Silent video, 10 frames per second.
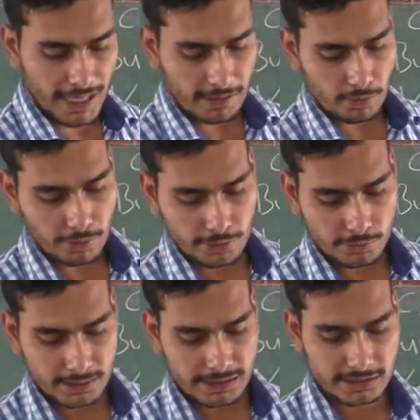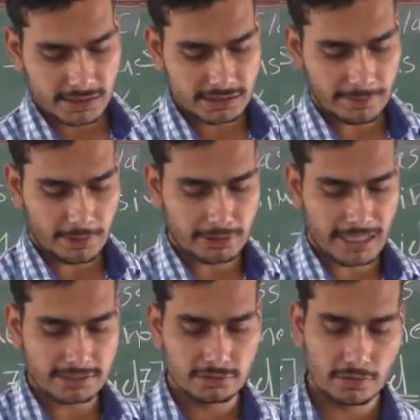are going to be discuss about
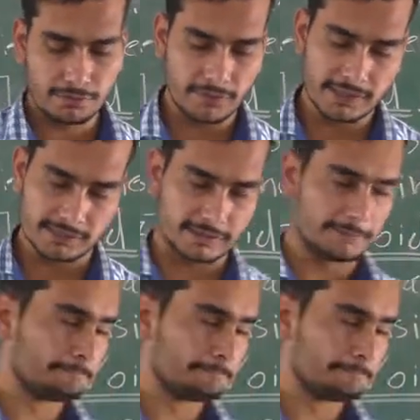that. So first,